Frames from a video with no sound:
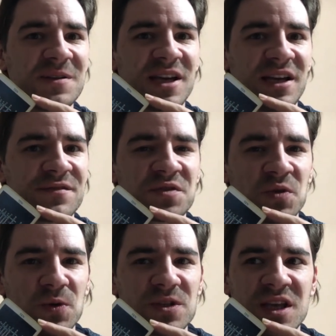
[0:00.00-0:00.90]
Ten of
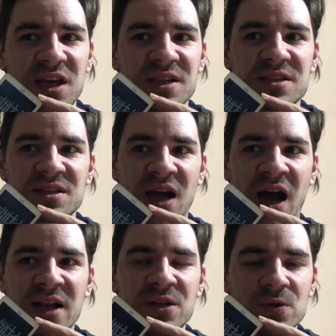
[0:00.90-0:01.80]
Swords hits
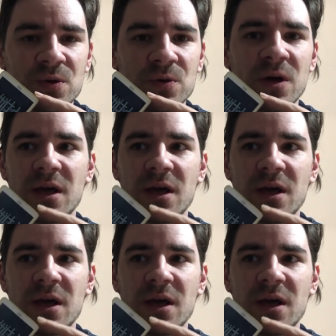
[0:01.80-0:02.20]
and you